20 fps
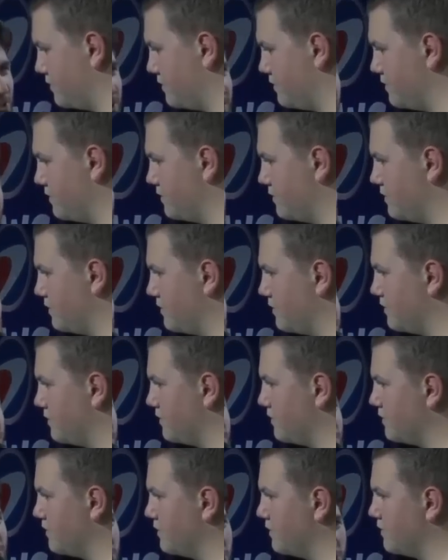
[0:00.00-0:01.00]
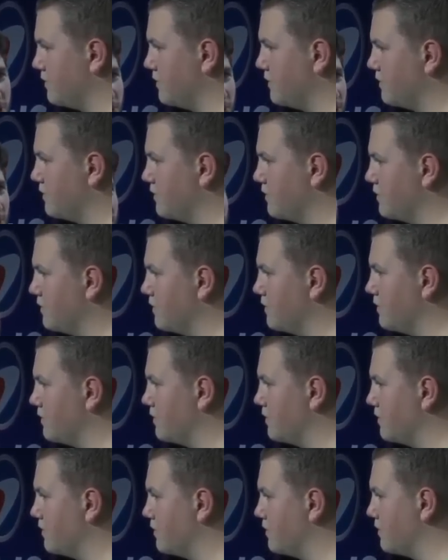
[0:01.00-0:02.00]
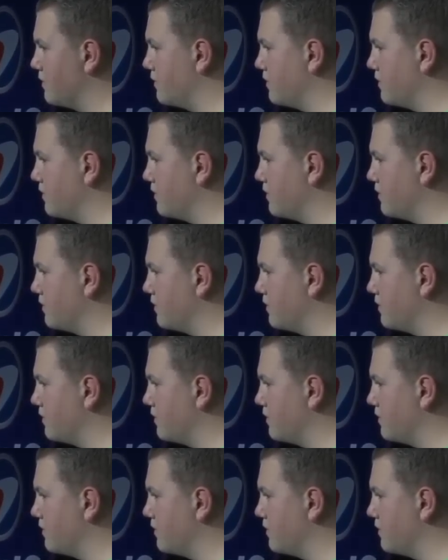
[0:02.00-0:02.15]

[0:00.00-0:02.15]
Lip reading: [no speech]